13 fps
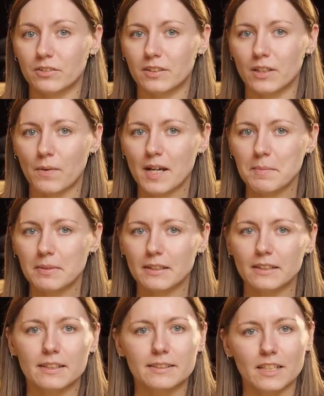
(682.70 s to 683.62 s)
And on the
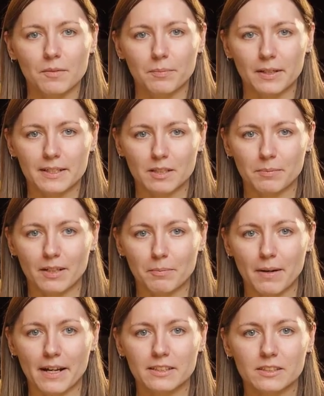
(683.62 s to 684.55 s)
web, the same principle
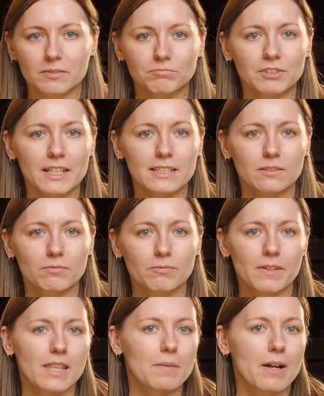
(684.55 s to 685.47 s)
applies, just
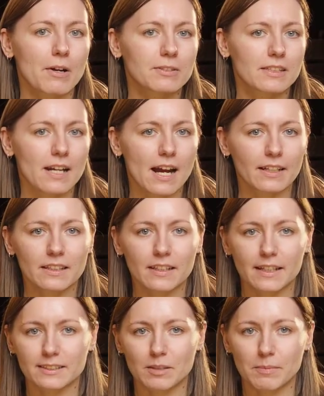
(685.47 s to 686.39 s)
with the browser
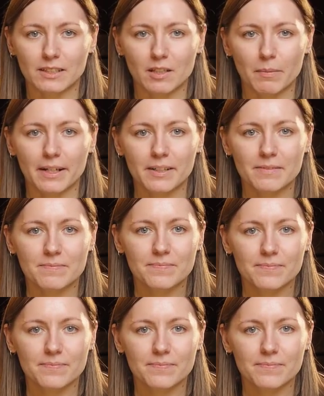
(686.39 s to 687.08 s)
acting as the middleman.